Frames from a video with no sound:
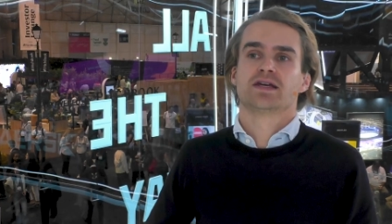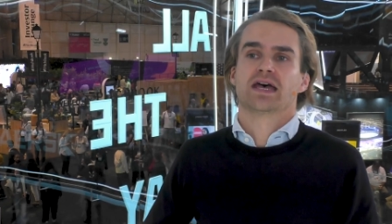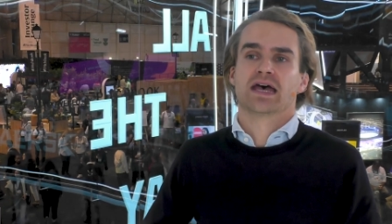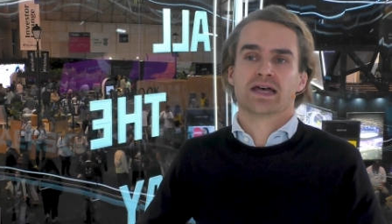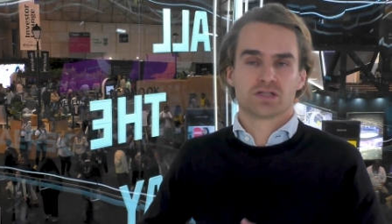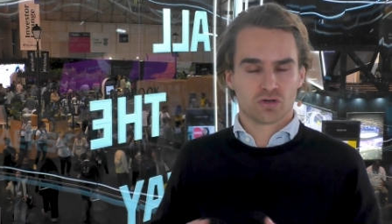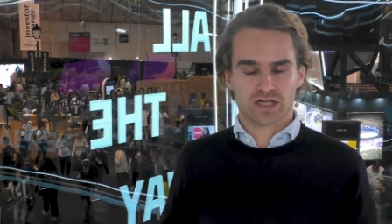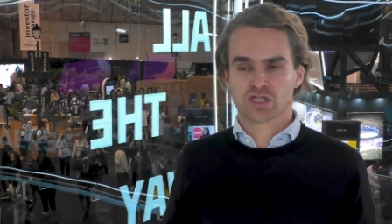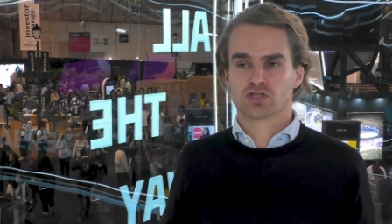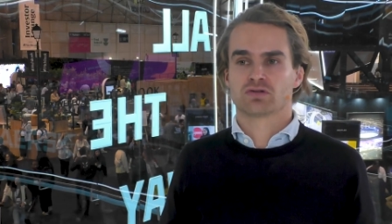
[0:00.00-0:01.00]
uh, to
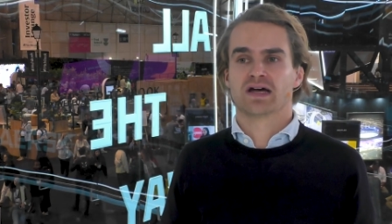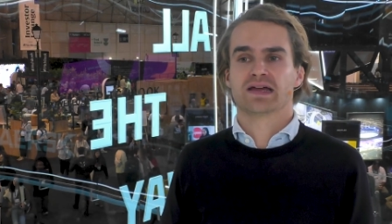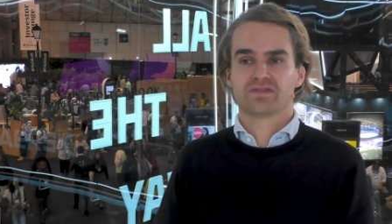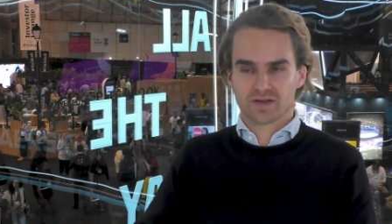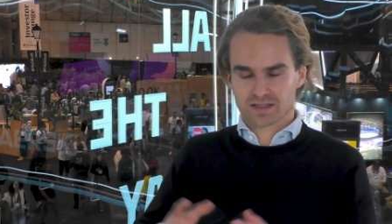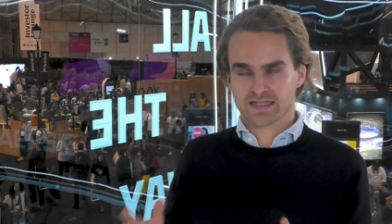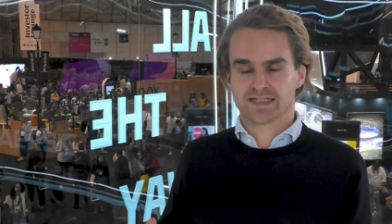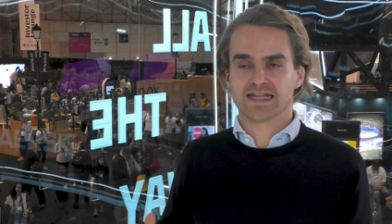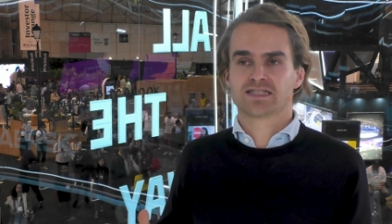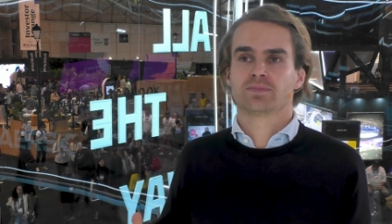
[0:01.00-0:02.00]
actually drive the
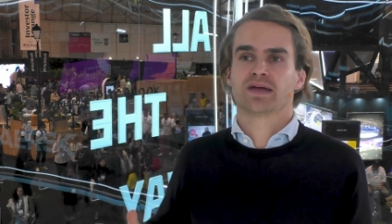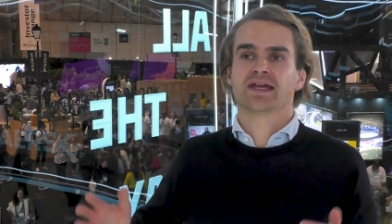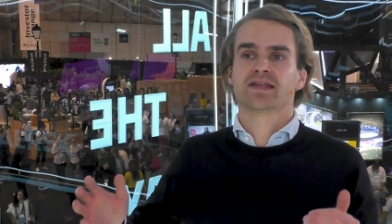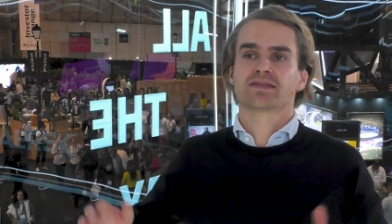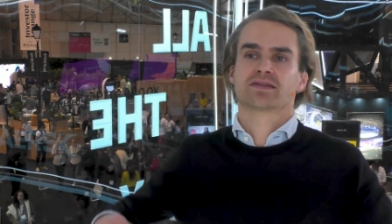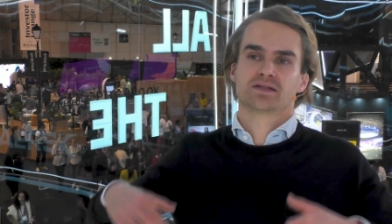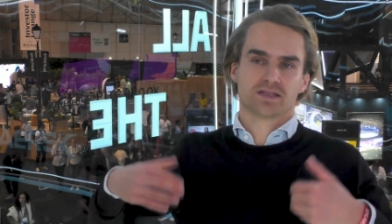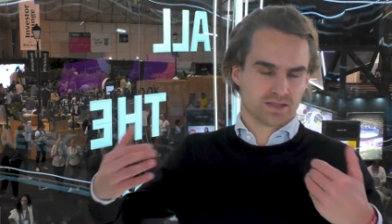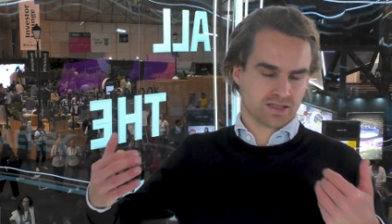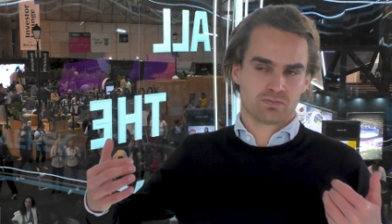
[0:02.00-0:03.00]
database
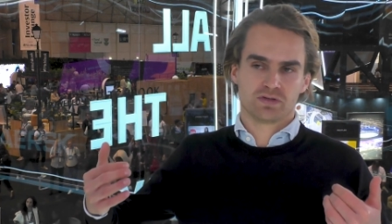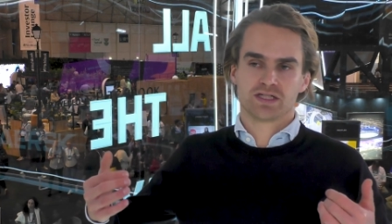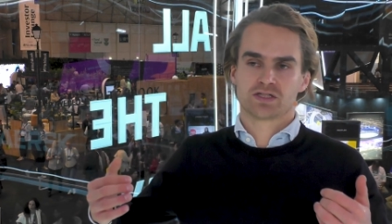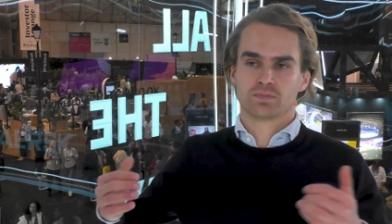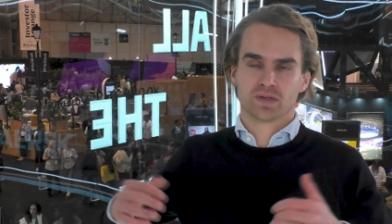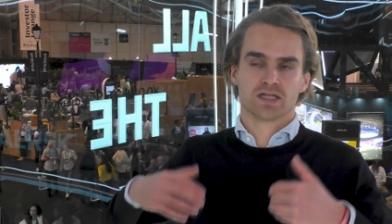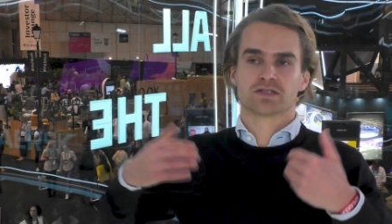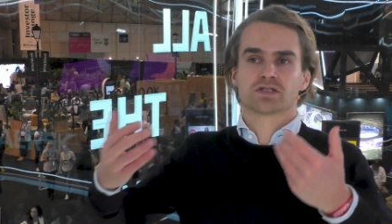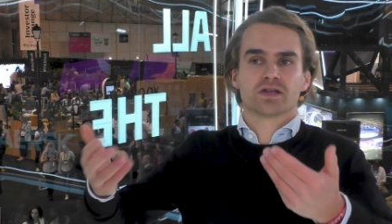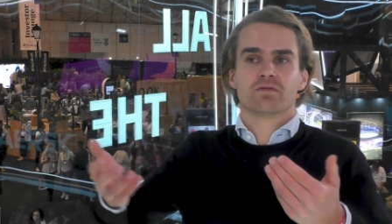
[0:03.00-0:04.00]
that we need to
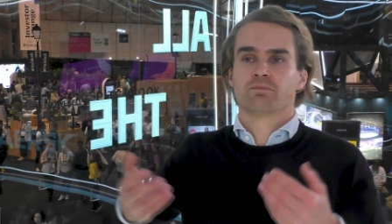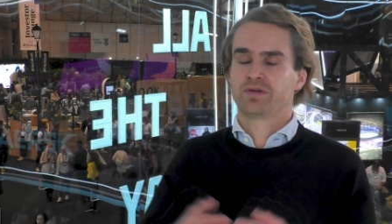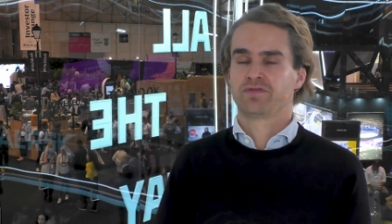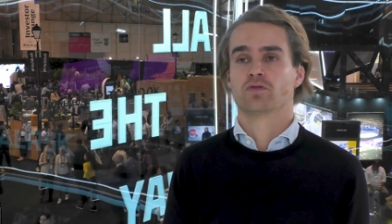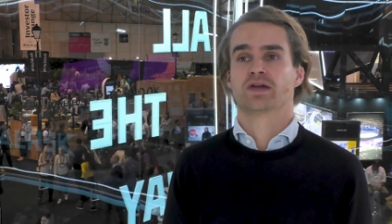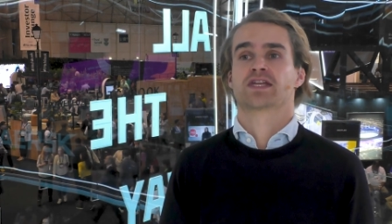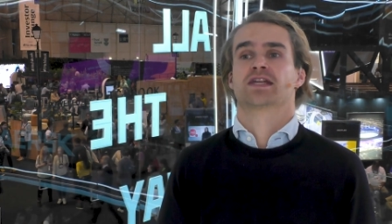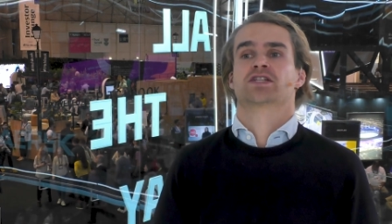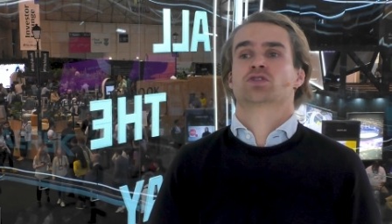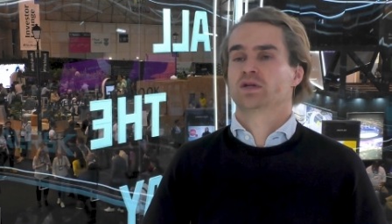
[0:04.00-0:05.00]
build before we can
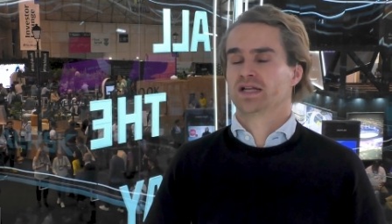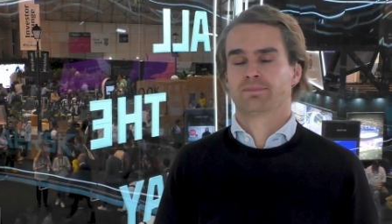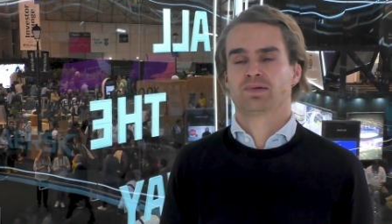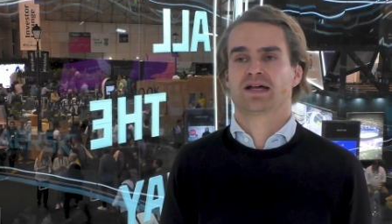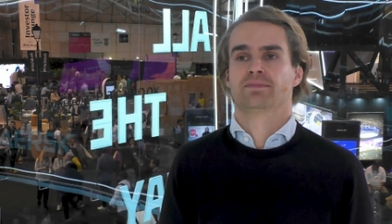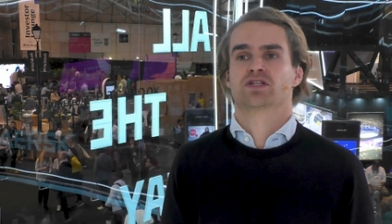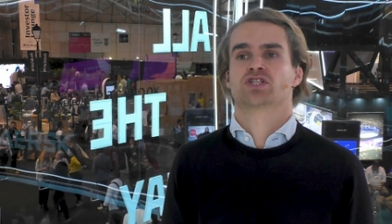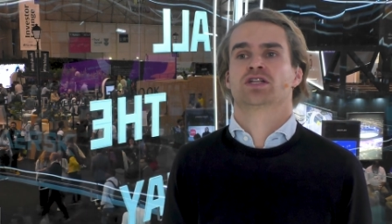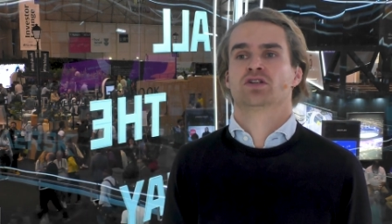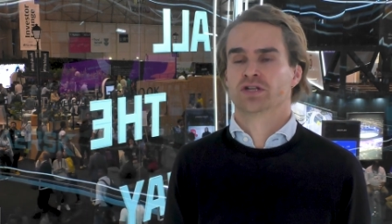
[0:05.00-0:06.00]
actually really apply
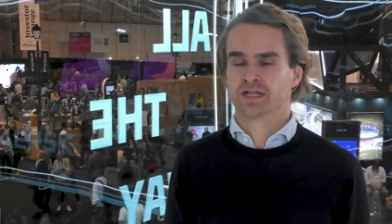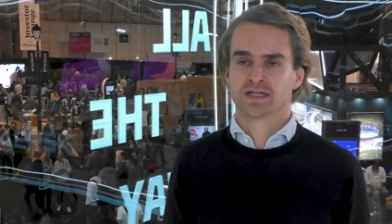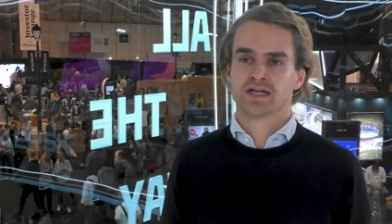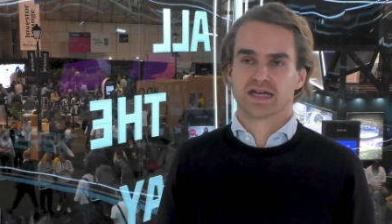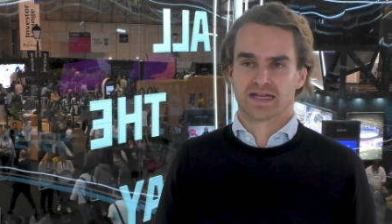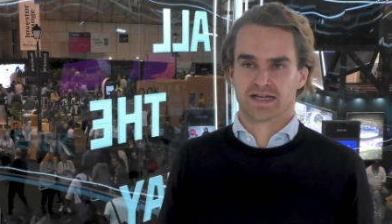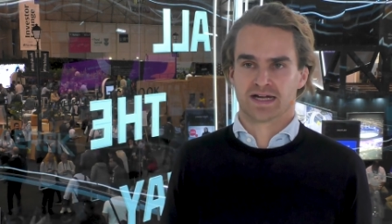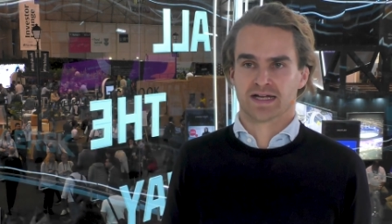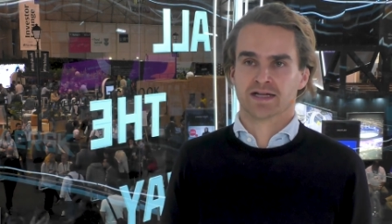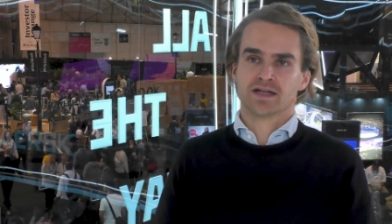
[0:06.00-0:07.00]
machine learning and
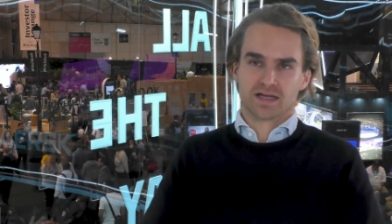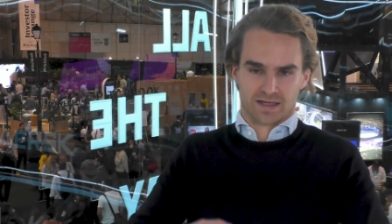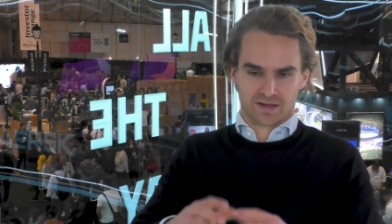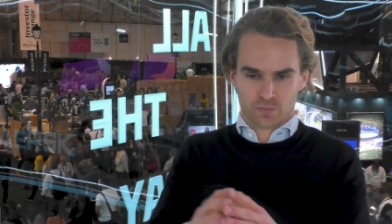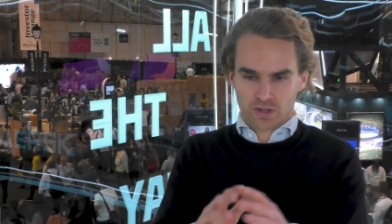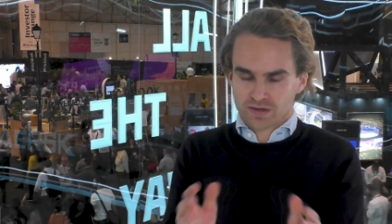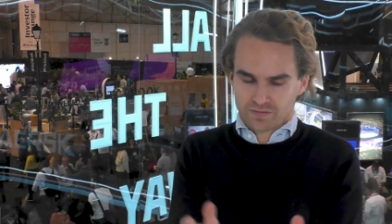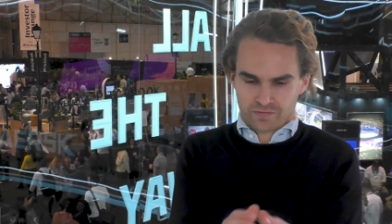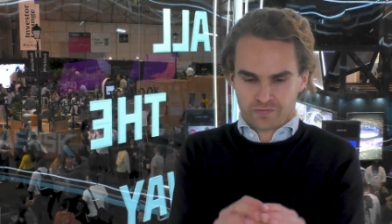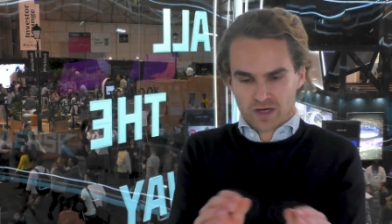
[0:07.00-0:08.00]
AI. And this
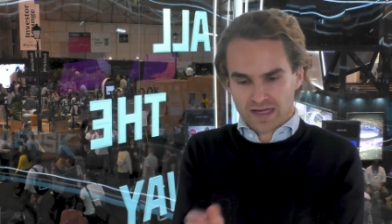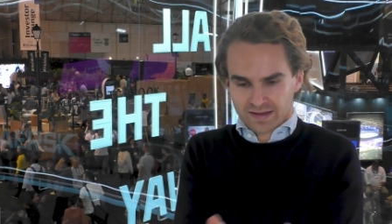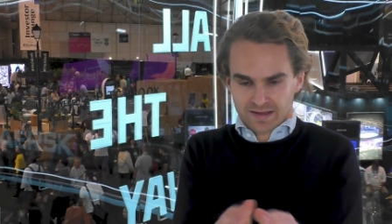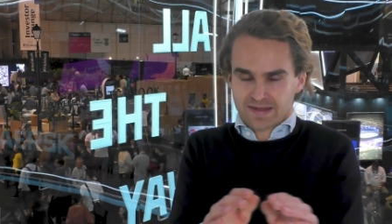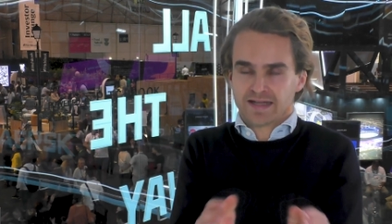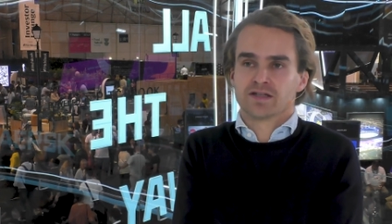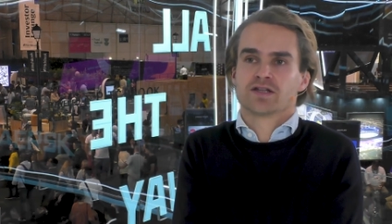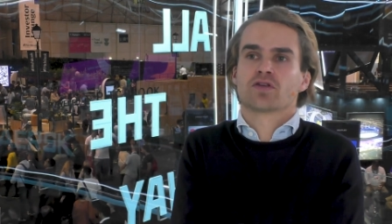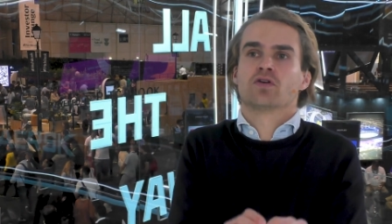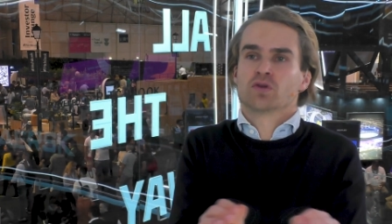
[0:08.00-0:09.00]
works for us at sennder,
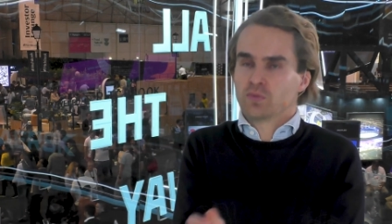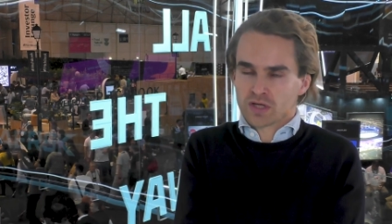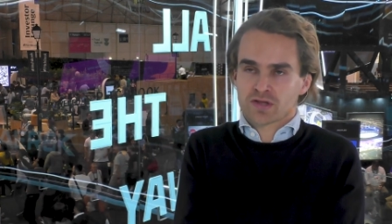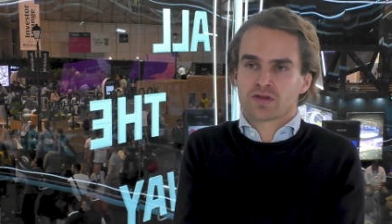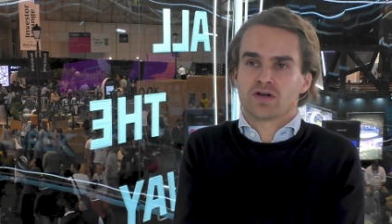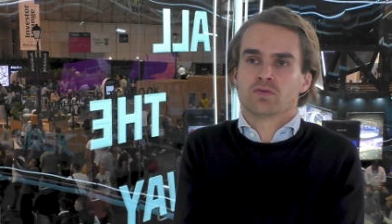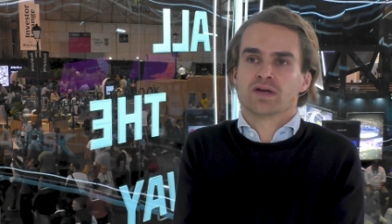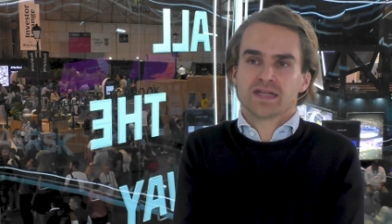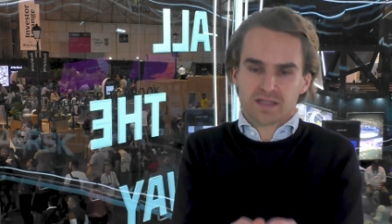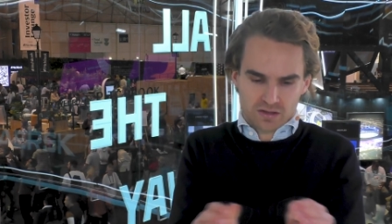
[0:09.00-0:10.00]
this already works
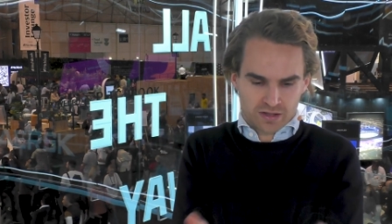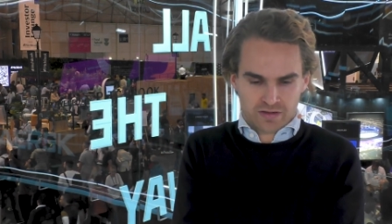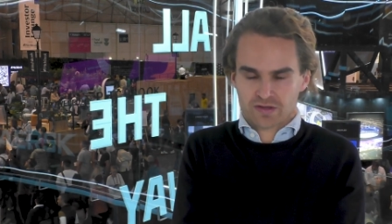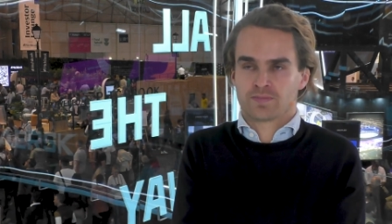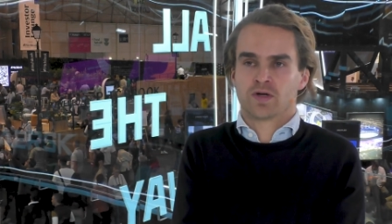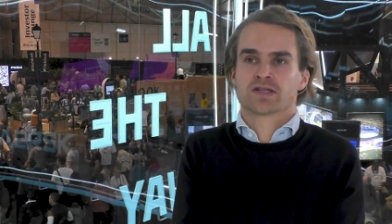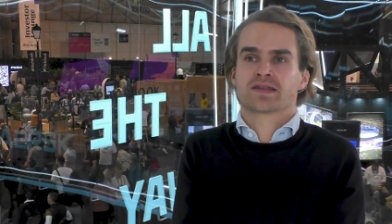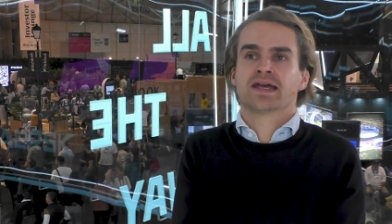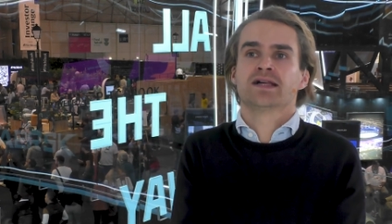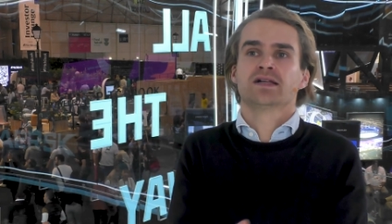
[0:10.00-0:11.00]
already on our small
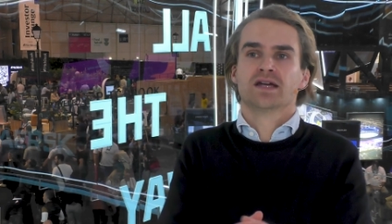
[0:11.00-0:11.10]
scale,